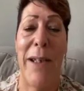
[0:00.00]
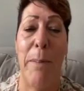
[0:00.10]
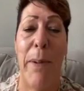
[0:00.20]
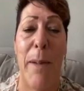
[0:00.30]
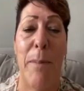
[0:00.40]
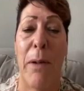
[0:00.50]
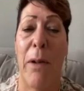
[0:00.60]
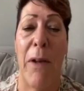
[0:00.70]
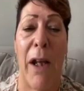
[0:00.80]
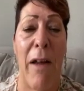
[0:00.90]

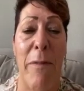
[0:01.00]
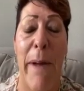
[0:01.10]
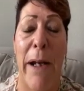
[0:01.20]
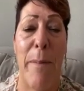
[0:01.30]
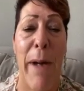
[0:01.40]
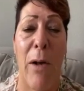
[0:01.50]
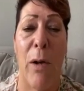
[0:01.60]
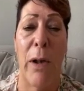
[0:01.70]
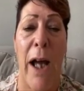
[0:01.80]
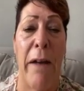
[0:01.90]
people that I've met in my
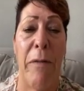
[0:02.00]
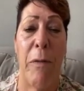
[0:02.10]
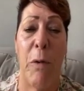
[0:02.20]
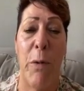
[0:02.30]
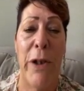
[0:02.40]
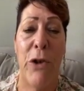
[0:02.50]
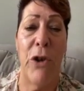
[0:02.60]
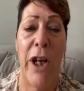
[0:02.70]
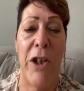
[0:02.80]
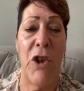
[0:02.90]
whole life through
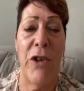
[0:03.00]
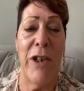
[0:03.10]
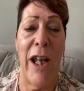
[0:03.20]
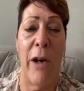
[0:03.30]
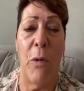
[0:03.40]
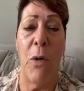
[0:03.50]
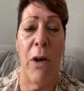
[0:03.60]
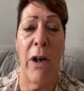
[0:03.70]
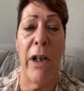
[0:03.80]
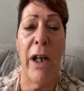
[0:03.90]

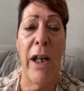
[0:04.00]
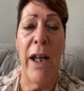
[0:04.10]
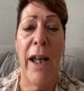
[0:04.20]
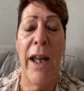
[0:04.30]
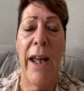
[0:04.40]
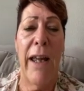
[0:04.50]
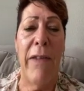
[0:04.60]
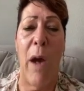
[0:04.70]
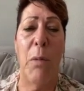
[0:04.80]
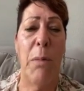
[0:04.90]
internations.org
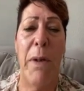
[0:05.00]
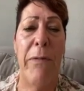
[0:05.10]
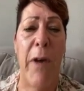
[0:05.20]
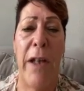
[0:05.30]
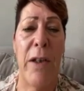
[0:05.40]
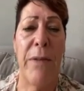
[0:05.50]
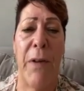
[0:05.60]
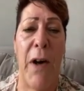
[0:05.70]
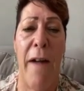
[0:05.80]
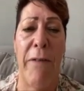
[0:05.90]
that will be friends
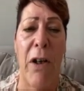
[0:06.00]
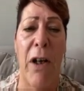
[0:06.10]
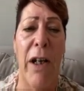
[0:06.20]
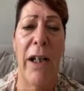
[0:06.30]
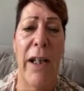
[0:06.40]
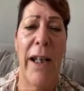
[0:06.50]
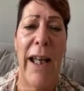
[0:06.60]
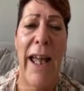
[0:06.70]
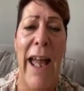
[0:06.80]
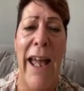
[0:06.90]
forever.
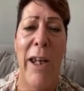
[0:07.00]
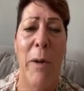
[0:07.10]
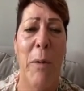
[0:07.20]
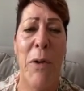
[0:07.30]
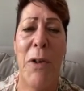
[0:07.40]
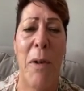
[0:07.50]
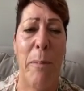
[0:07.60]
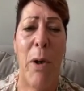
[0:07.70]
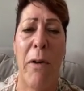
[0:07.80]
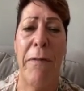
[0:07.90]
And it was the
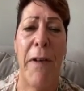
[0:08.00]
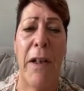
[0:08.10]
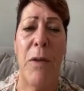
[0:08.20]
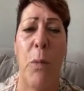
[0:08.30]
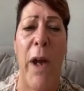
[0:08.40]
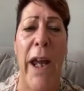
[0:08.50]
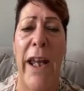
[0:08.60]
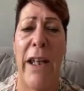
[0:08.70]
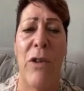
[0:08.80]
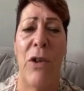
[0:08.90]
perfect
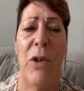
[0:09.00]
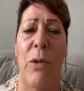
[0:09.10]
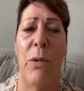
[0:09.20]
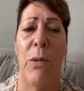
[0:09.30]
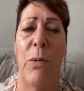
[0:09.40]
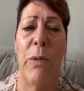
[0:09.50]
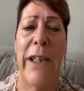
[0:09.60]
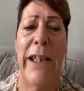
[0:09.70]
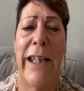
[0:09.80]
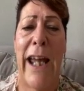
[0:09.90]
way to
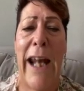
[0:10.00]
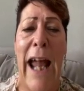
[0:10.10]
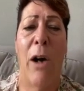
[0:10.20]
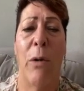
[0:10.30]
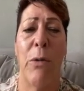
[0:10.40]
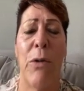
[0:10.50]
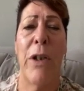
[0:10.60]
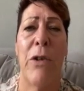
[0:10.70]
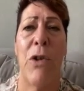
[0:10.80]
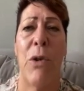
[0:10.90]
get out
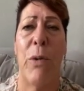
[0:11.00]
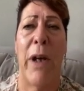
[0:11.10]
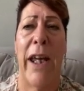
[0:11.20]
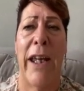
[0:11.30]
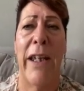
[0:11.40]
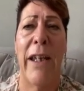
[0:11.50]
into a